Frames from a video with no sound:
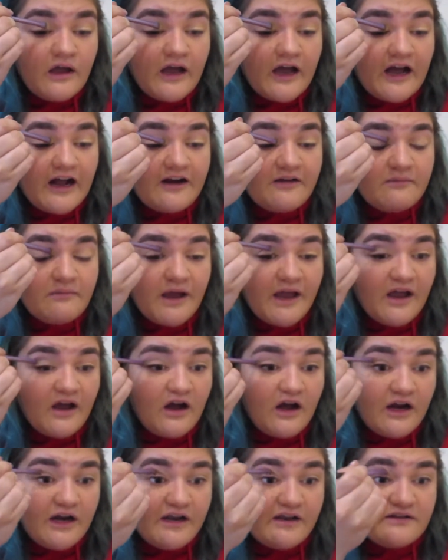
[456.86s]
out of my
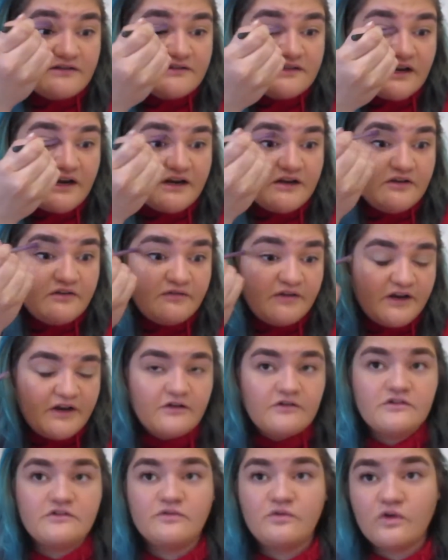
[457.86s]
audience that I do
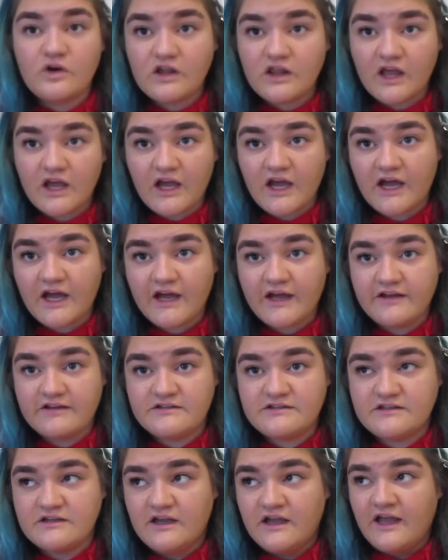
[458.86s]
videos for that
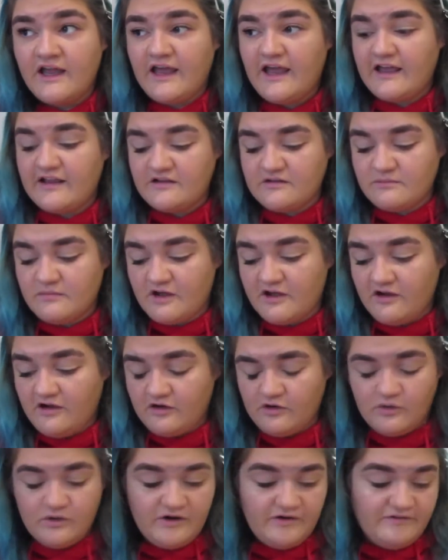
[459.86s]
has eczema,
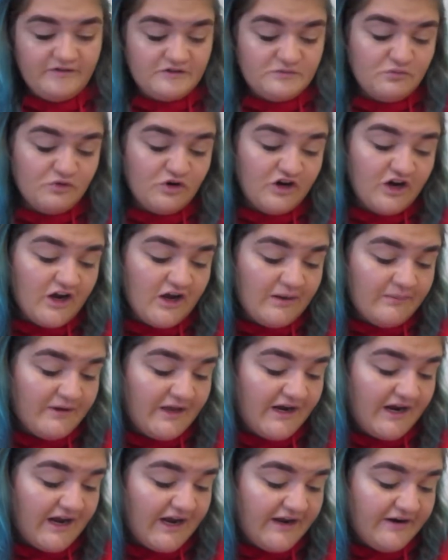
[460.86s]
or if it's more
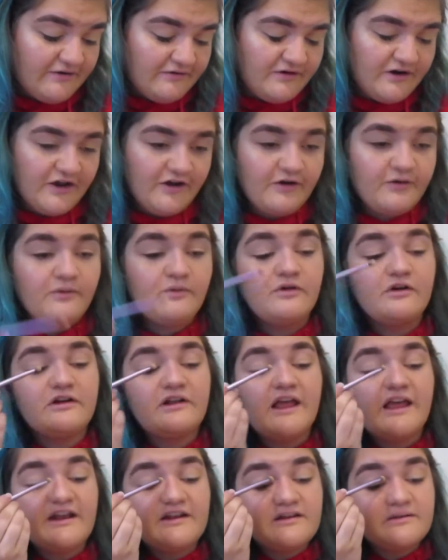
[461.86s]
common, I don't know, or
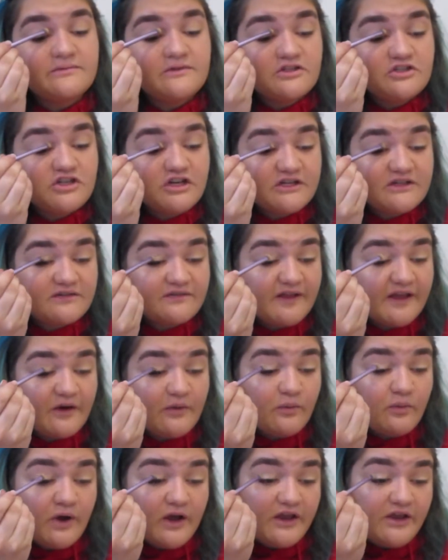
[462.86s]
like tips and tricks of like
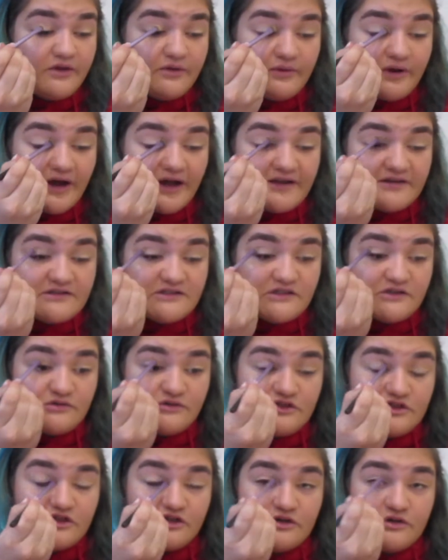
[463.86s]
what you guys do
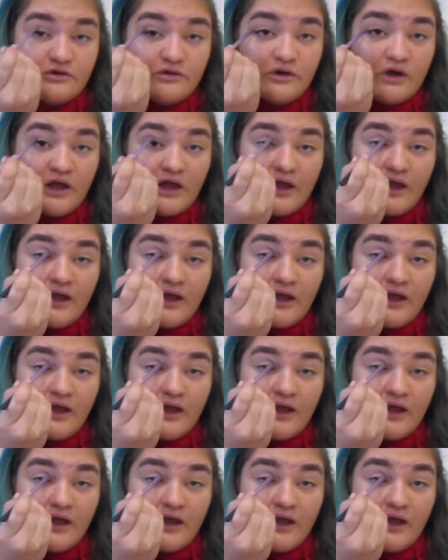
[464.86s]
to